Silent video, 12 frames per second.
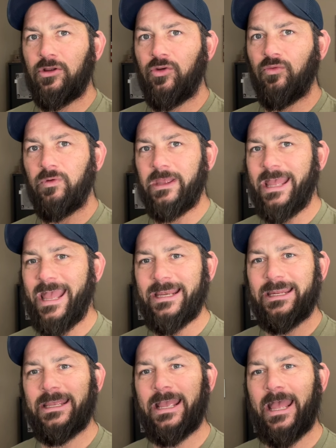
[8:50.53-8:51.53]

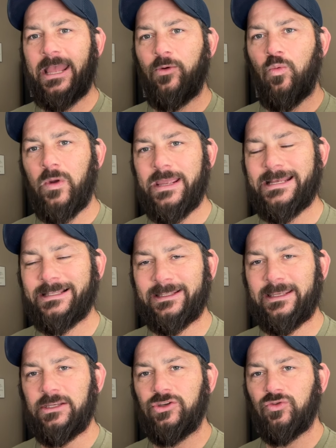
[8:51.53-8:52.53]
creating a
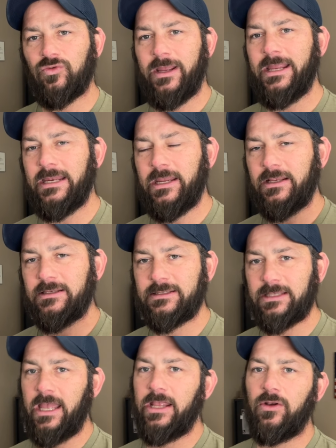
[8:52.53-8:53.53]
weekly training
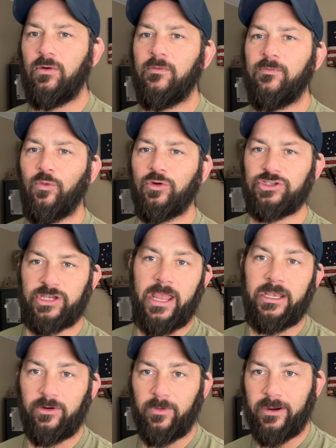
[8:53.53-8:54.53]
cycle for
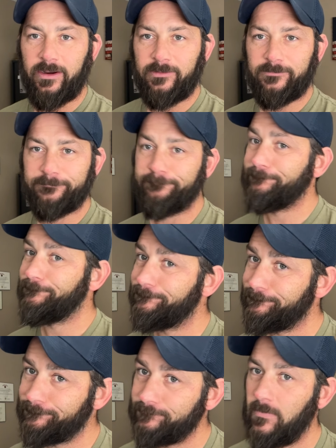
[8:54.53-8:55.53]
January.
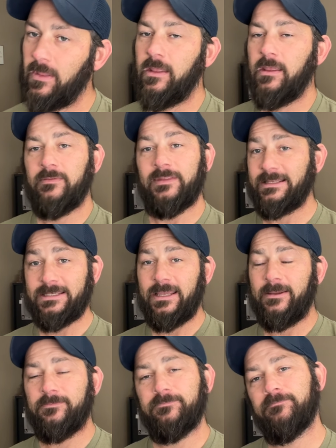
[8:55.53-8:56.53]
That's
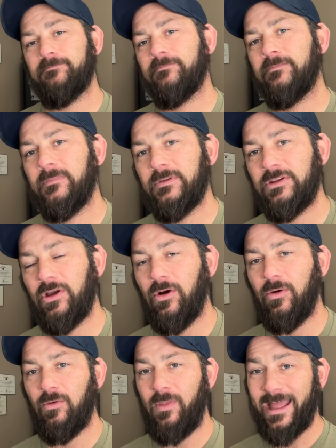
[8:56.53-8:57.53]
it.
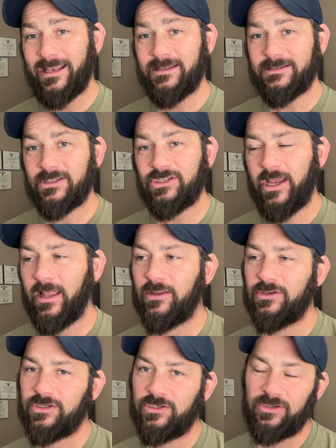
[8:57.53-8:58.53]
So that is the
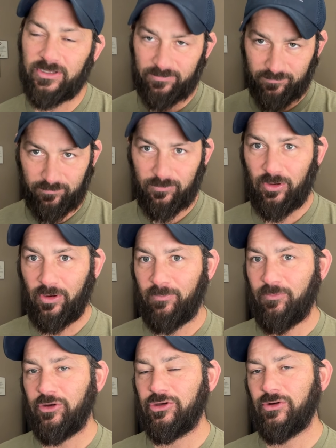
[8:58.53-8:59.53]
challenge, and you can
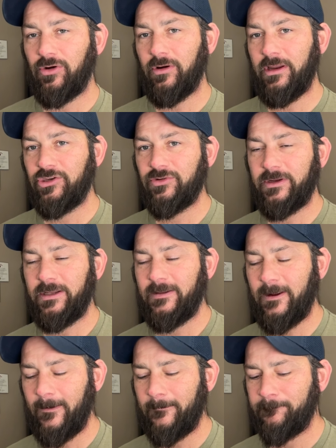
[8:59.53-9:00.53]
put your entry in
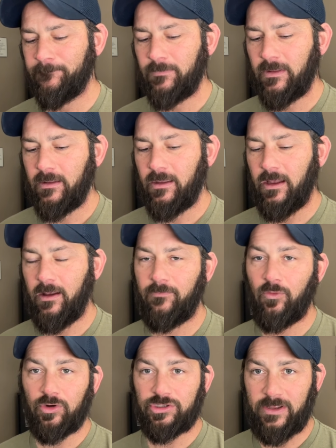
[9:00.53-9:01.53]
there.
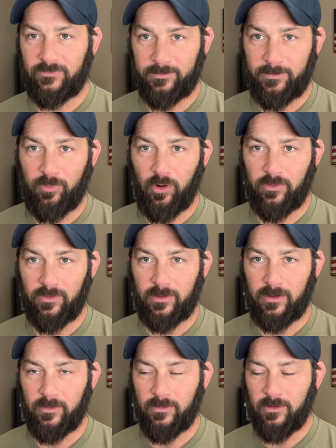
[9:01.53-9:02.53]
Of course, you have to be part of
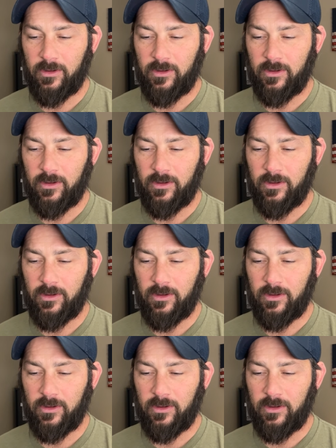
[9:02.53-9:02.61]
the